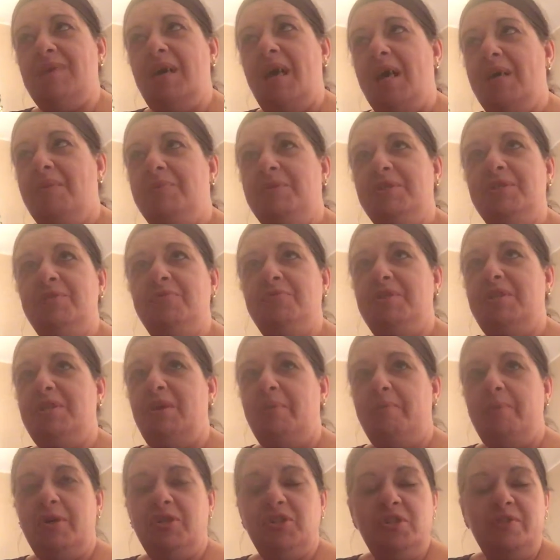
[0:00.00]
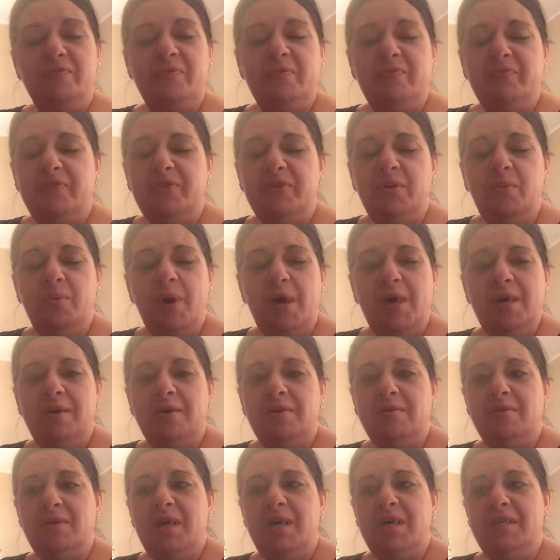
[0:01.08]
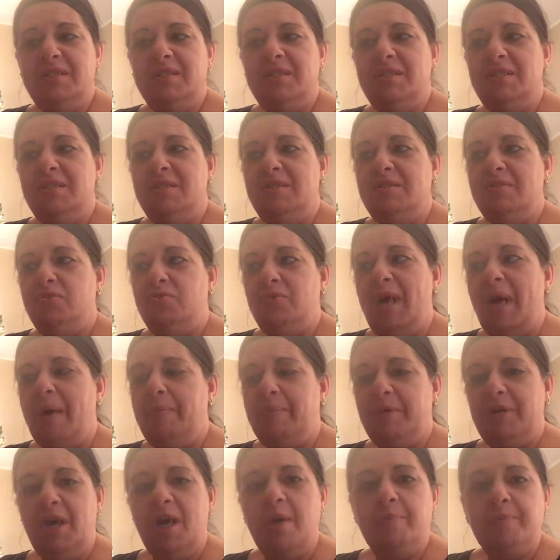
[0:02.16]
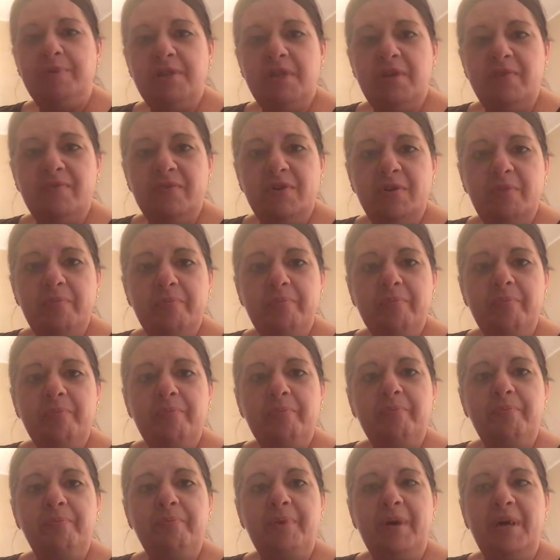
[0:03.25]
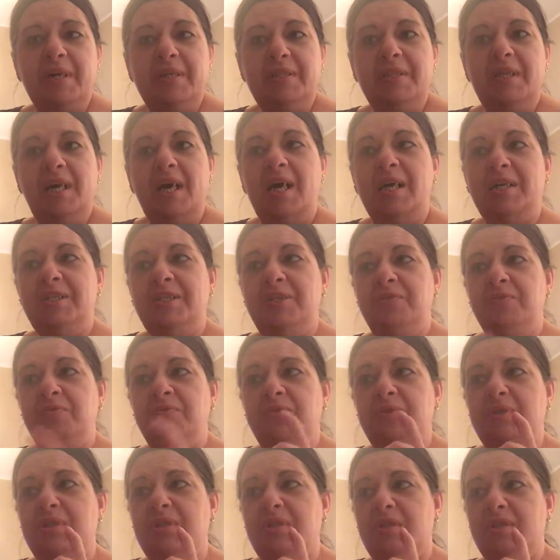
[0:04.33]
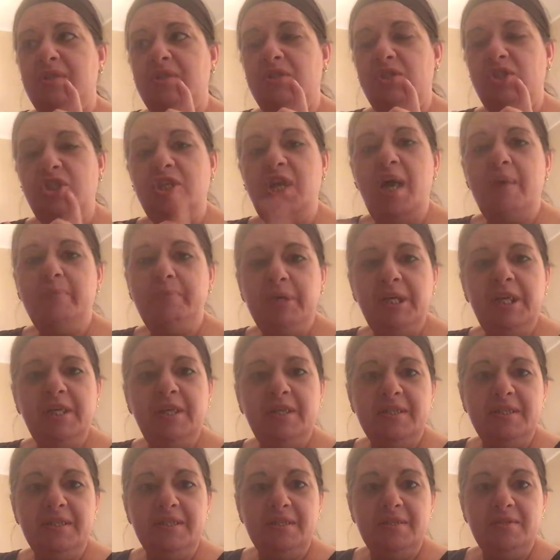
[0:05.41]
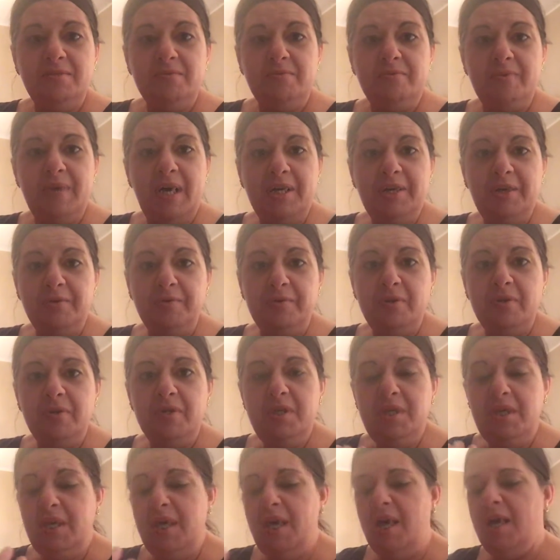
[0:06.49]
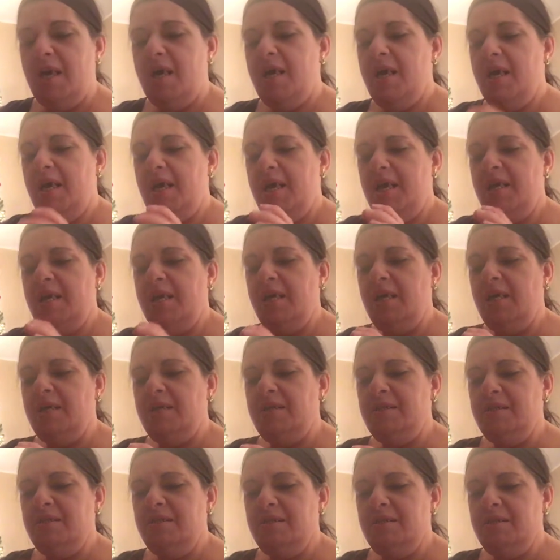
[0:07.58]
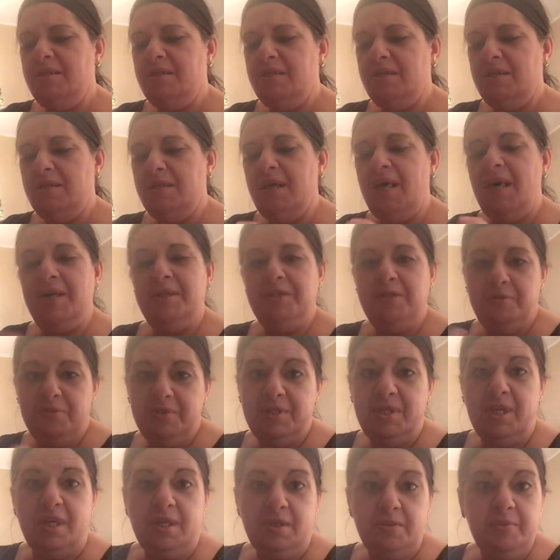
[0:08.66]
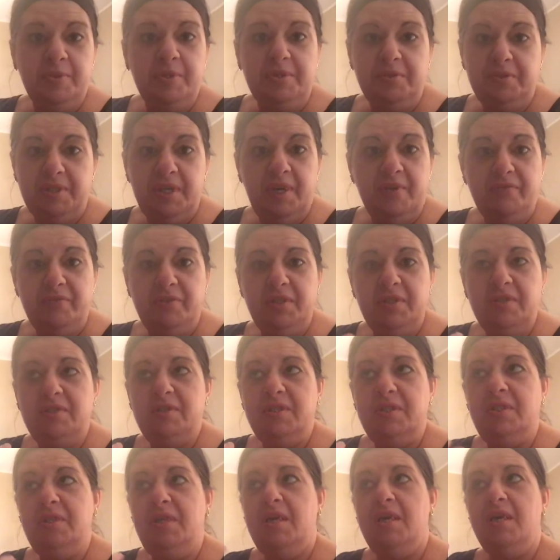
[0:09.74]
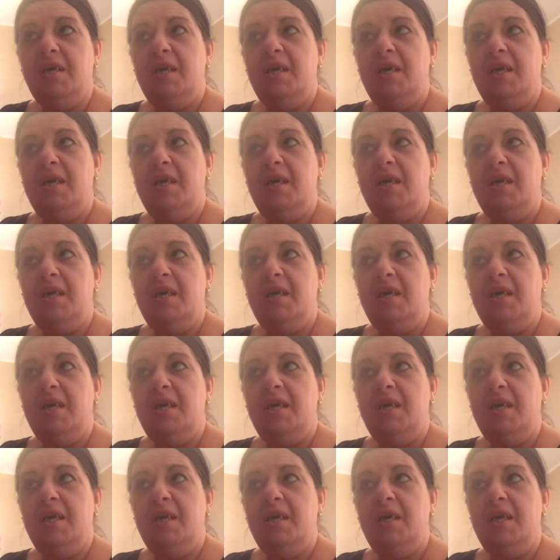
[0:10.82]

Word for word: I was using a bunch of them for a while. I did drop a couple of them, but I use Shopkicks regularly and I use cartwheel definitely.